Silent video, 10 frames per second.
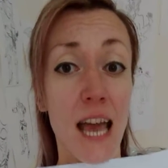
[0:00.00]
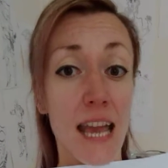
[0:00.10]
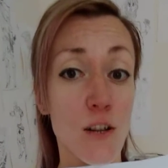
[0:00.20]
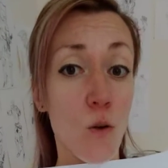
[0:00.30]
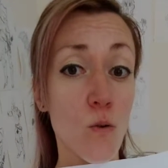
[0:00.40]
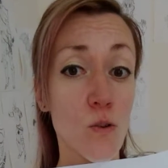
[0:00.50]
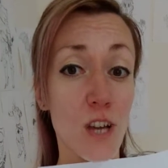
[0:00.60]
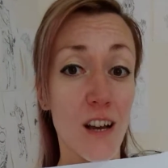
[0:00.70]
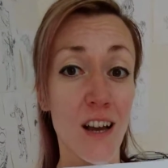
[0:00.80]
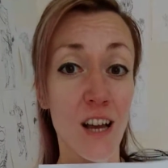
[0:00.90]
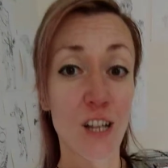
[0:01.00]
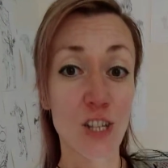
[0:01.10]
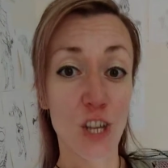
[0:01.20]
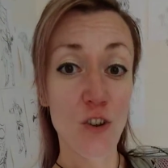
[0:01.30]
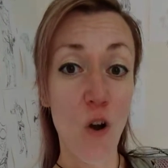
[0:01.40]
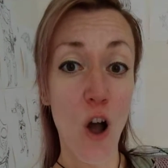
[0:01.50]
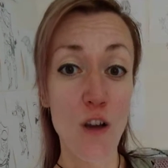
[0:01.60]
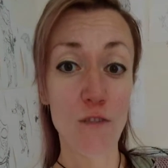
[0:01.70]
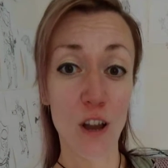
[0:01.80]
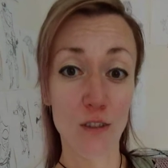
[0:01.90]
in order to not
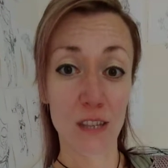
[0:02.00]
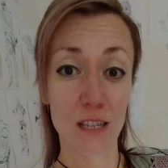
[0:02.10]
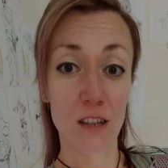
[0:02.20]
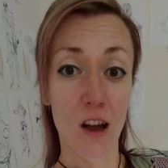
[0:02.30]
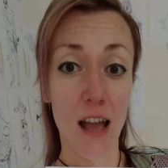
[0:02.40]
overload this guy